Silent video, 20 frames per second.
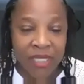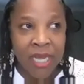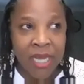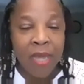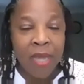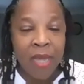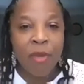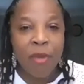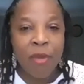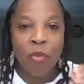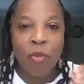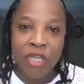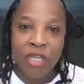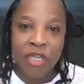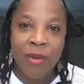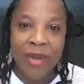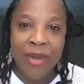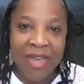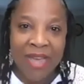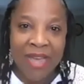But we don't
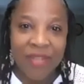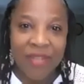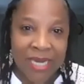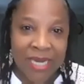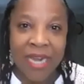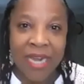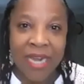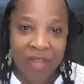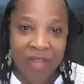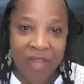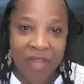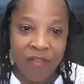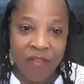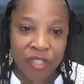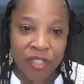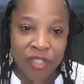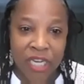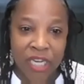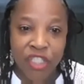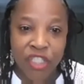have a lot of
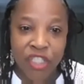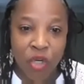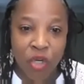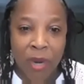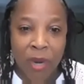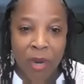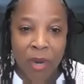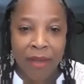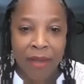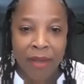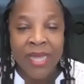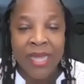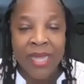conversation around